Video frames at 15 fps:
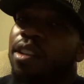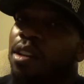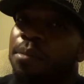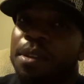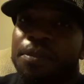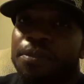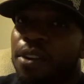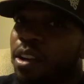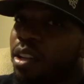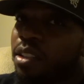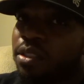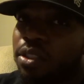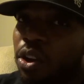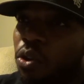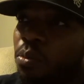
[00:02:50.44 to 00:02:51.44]
gonna be
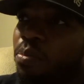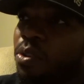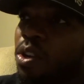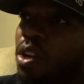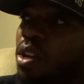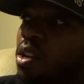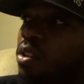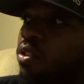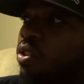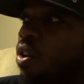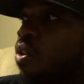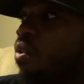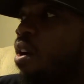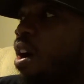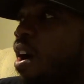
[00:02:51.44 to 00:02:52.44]
fucking dope.
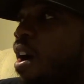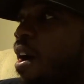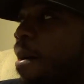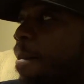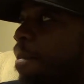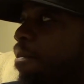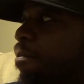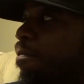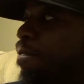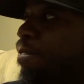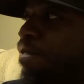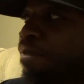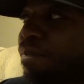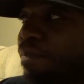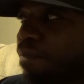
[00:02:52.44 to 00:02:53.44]
So, um,
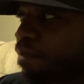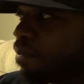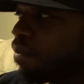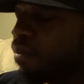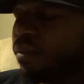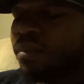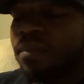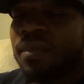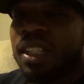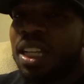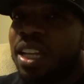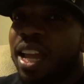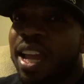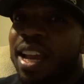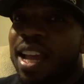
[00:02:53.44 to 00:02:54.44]

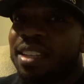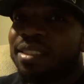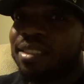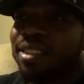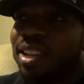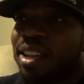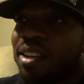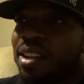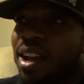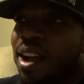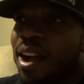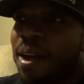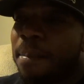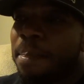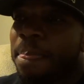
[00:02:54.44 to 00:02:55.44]
yeah, that's it.
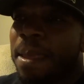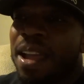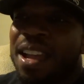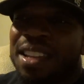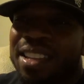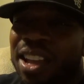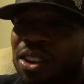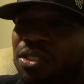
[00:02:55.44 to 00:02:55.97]
Um, they